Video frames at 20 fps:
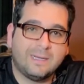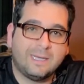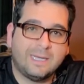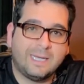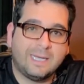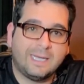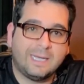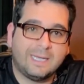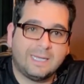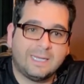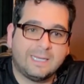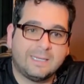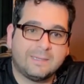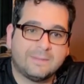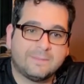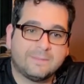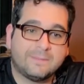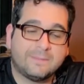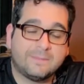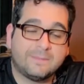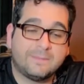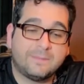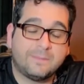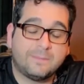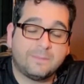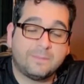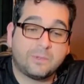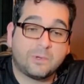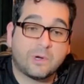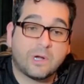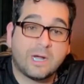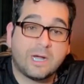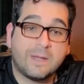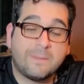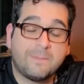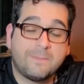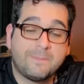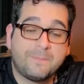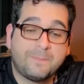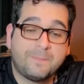a
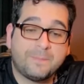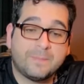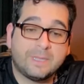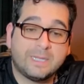crime.